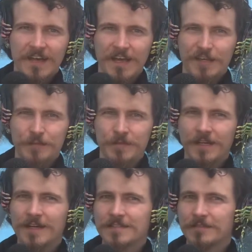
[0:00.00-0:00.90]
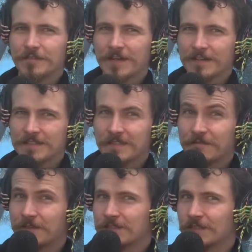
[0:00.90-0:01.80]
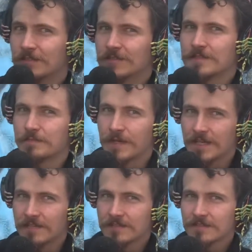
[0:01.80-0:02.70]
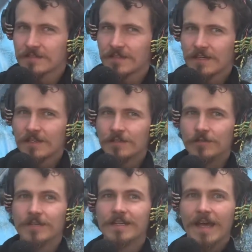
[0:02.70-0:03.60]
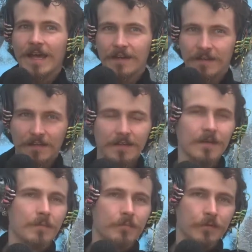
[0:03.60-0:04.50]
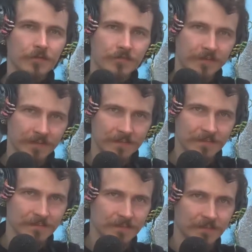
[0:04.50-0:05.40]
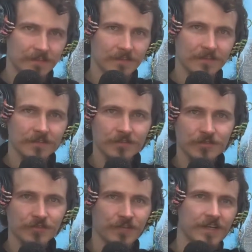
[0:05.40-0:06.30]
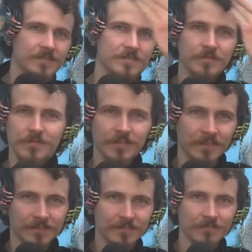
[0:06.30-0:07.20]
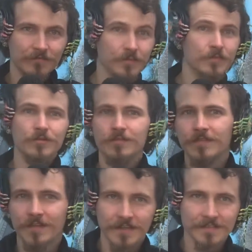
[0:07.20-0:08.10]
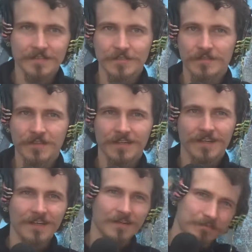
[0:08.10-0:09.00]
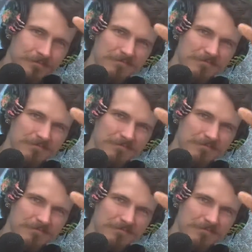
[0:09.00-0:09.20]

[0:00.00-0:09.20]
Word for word: And because of the fact that it's a physical space, you can edit it, move it, transmute it, remove things that you think, ah,